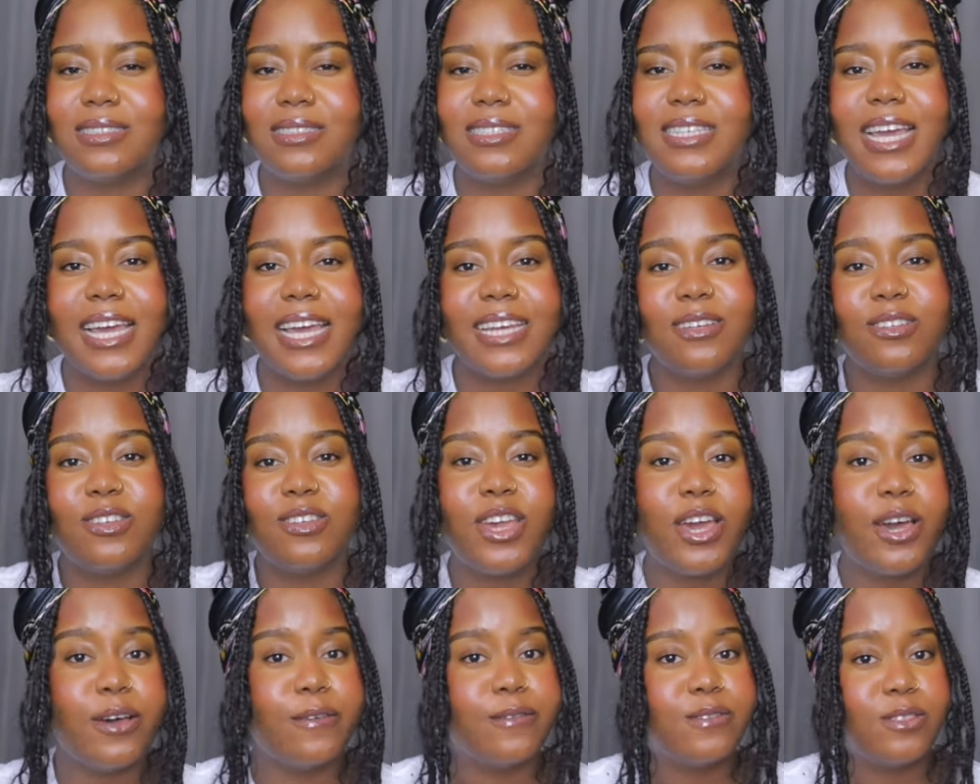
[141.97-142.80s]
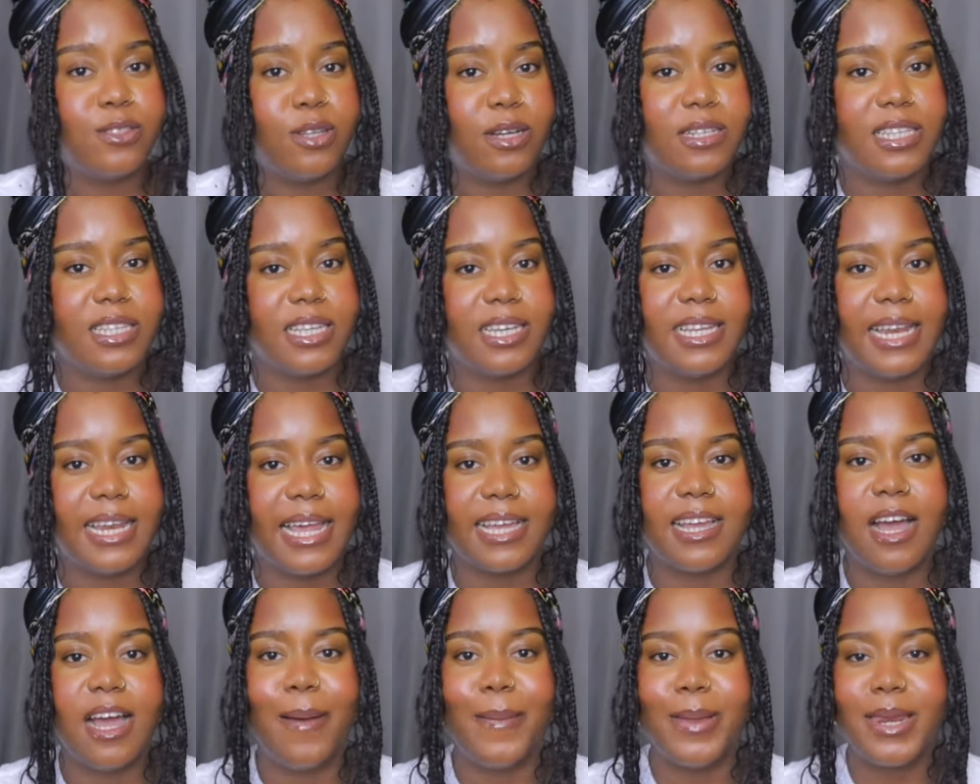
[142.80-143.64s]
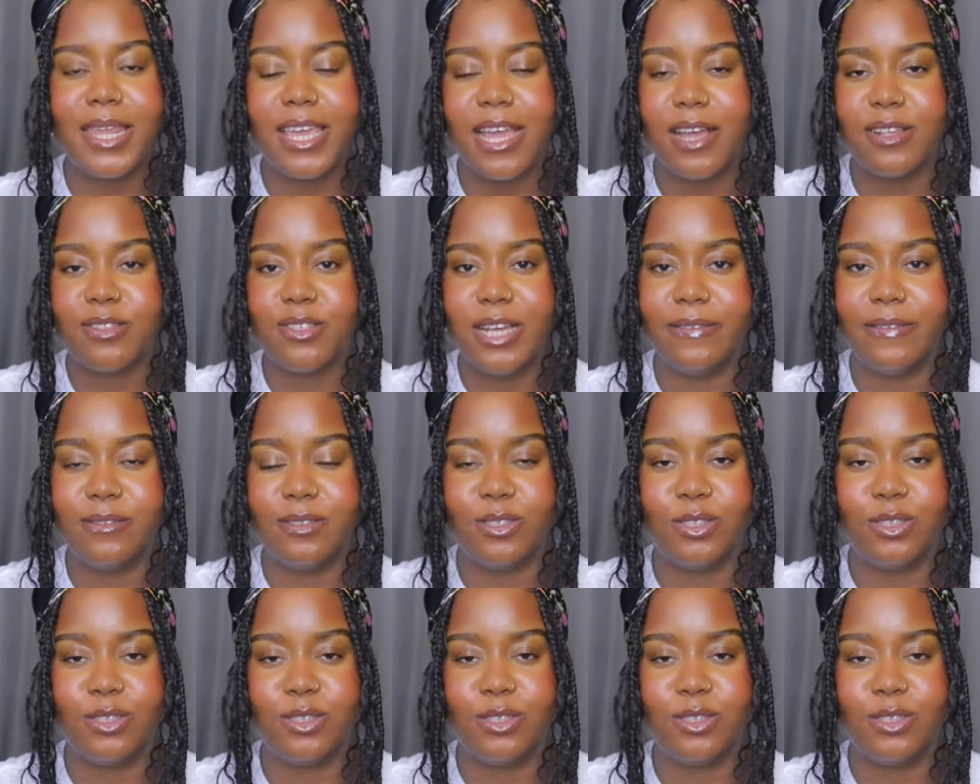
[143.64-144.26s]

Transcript: year of study, like how many years you have